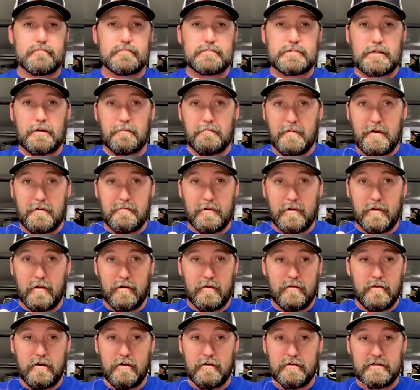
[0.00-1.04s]
Some people
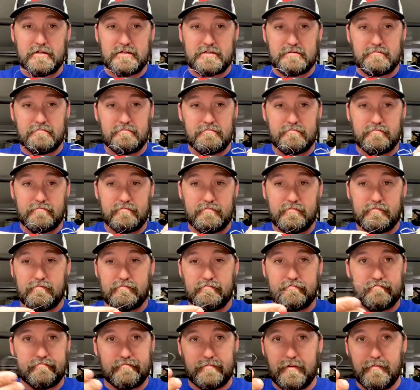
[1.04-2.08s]
don't know this.
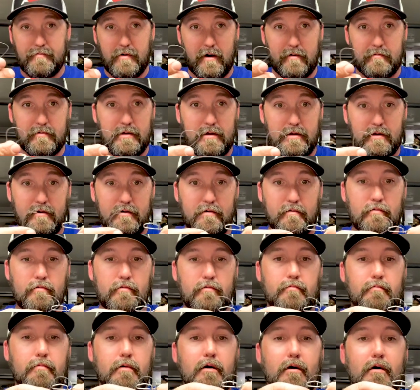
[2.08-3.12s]
You probably do,
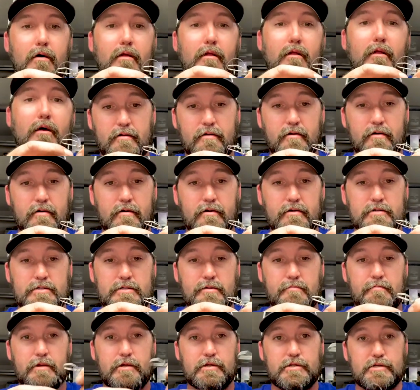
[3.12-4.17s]
but
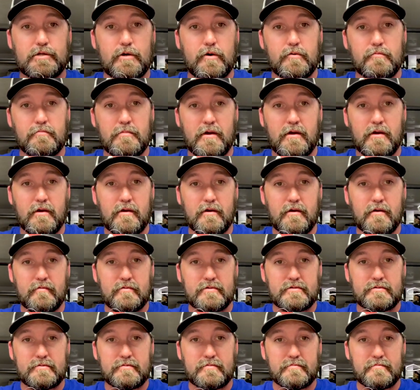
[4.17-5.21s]
somebody showed me. It
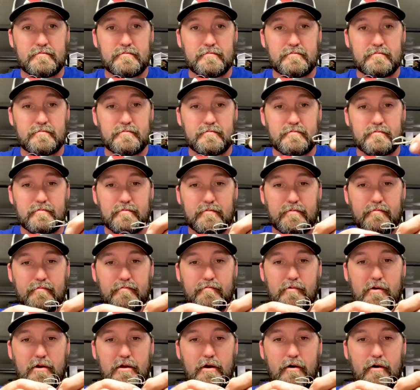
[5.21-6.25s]
was
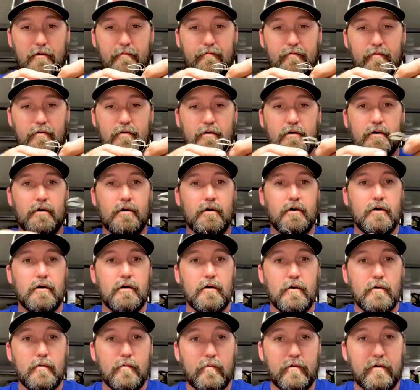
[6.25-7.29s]
pretty helpful.
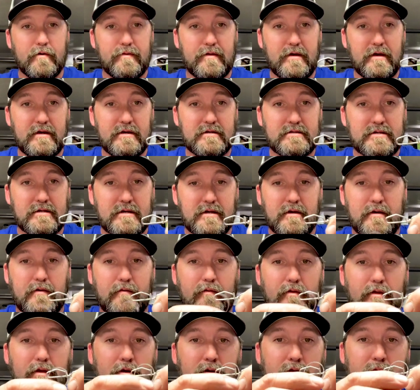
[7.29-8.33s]
With these,
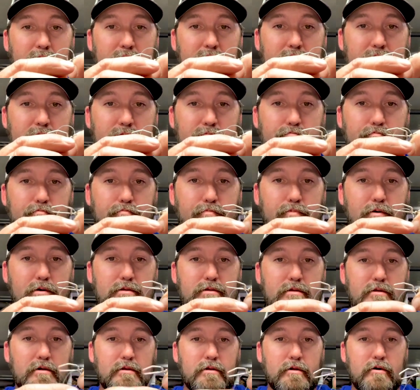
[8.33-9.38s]
you can just put
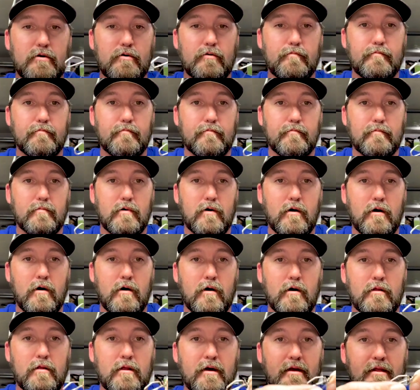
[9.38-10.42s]
the loop
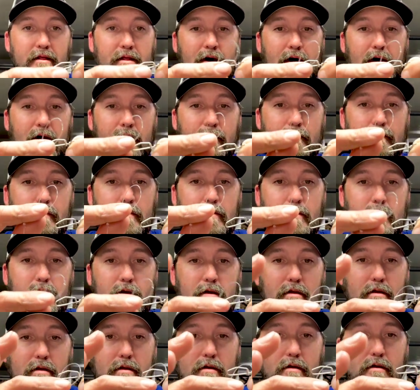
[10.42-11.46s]
on like that, hook
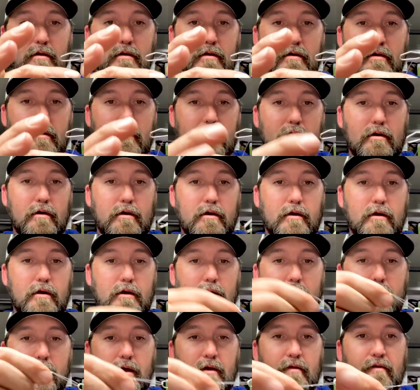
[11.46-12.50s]
it,
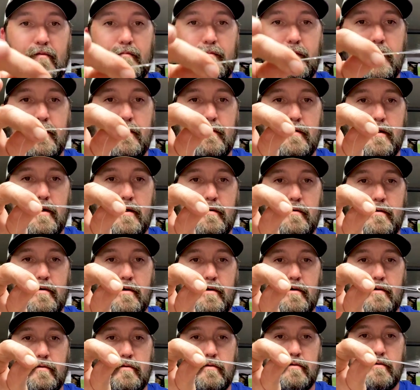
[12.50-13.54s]
and spin it right
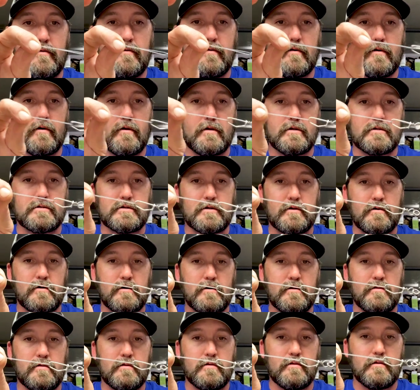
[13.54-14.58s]
around, and so
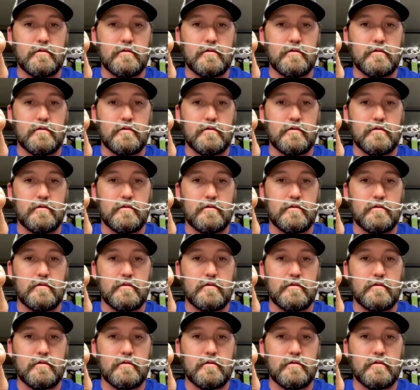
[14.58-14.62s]
on.